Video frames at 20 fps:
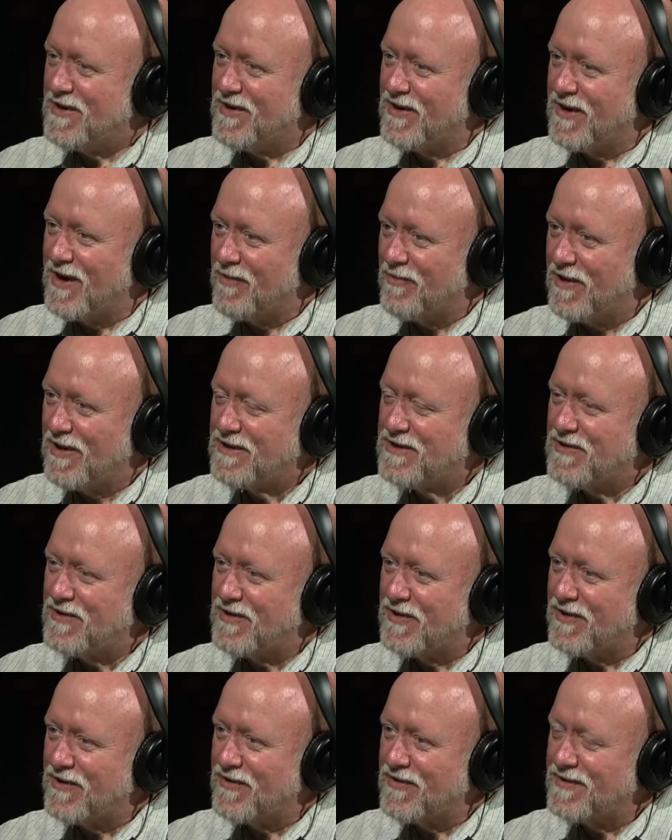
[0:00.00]
here. God bless you
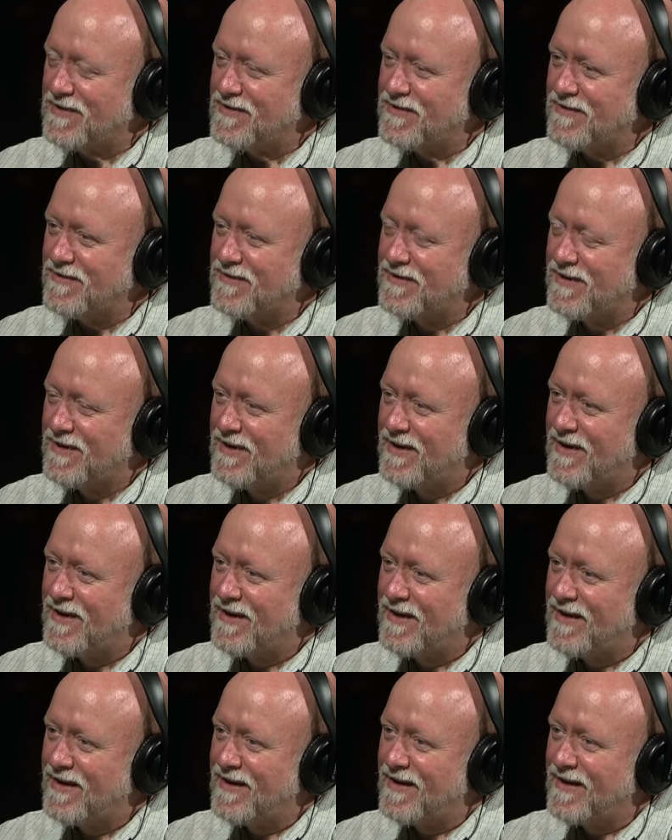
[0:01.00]
and all your listeners. All
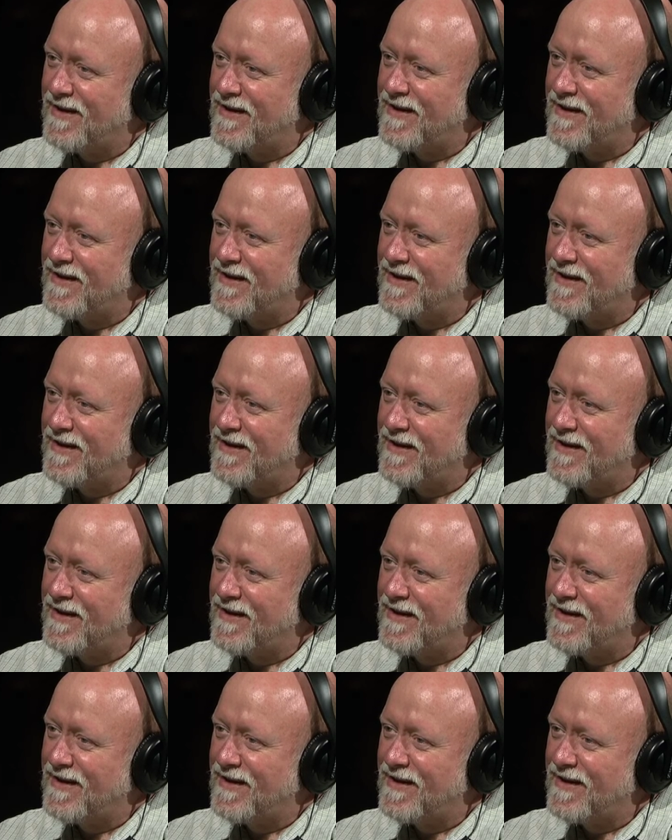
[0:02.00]
right, and, with,